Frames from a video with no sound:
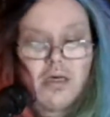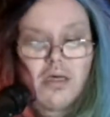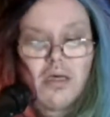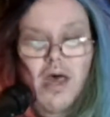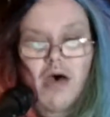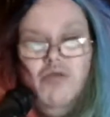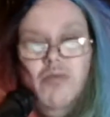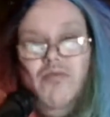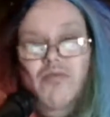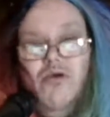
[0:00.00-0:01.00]

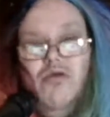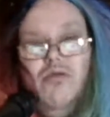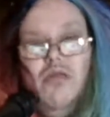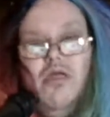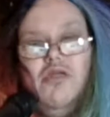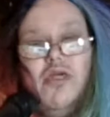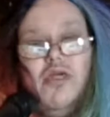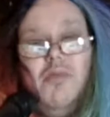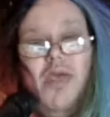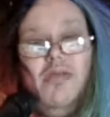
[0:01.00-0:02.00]
announcement for the
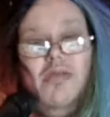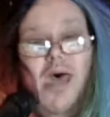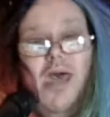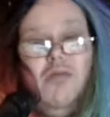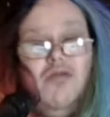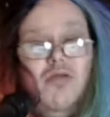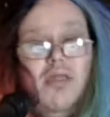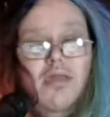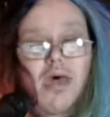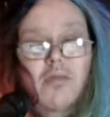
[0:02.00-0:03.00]
6-man tag
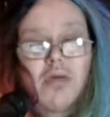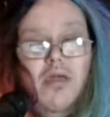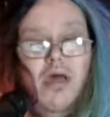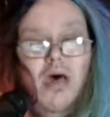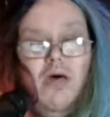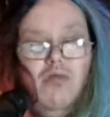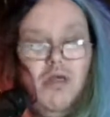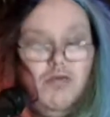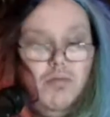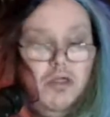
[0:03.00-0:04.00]
between them and
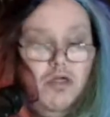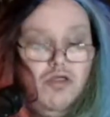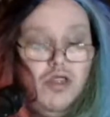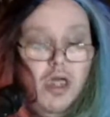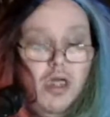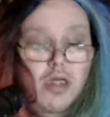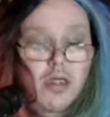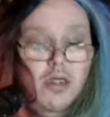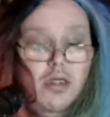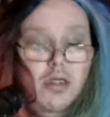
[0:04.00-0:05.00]
Retribution.
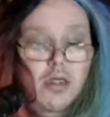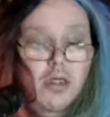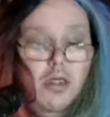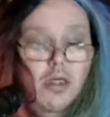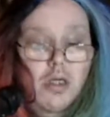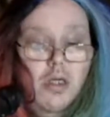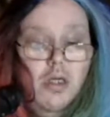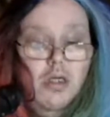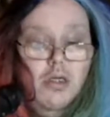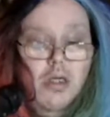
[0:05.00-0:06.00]

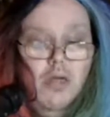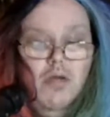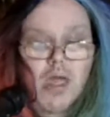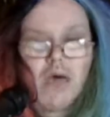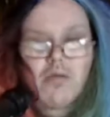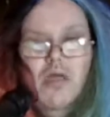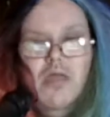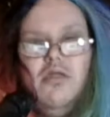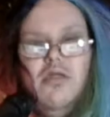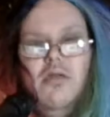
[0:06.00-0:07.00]
Then we have
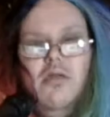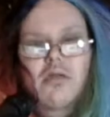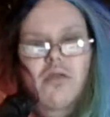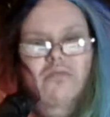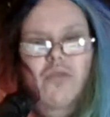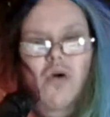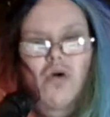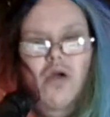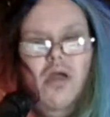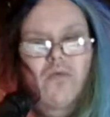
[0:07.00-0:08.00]
like the
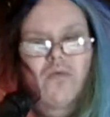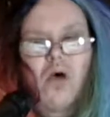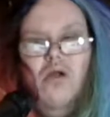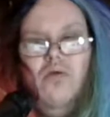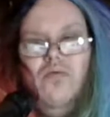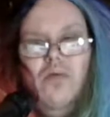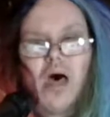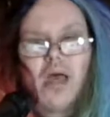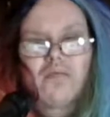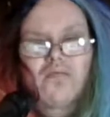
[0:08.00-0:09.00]
boring
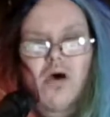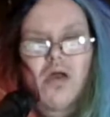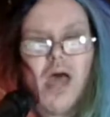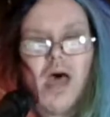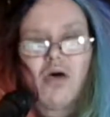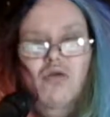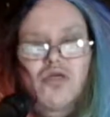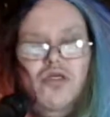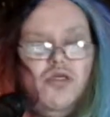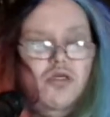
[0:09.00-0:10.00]
Firefly
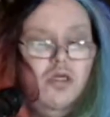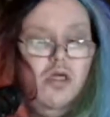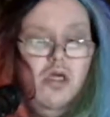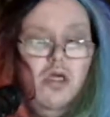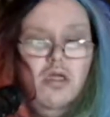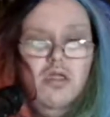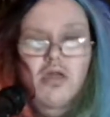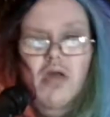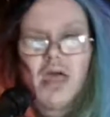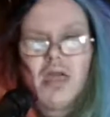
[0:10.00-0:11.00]
Funhouse.
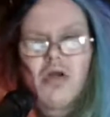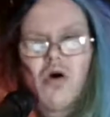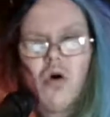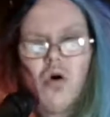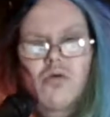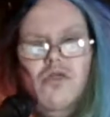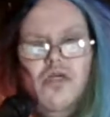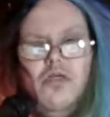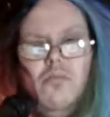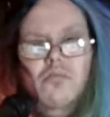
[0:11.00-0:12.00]
Tonight at whole was
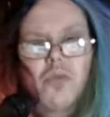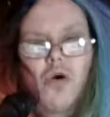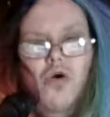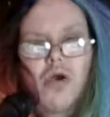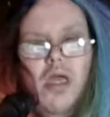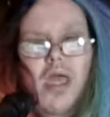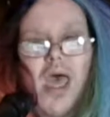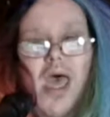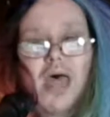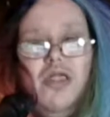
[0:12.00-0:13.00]
just a boring
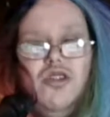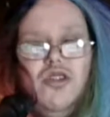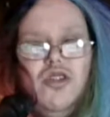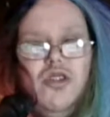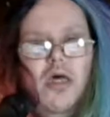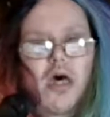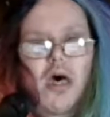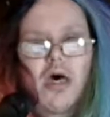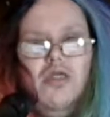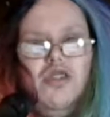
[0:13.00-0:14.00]
ass
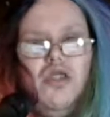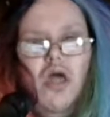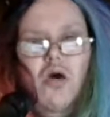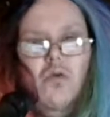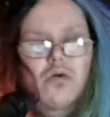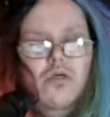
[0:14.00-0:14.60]
show.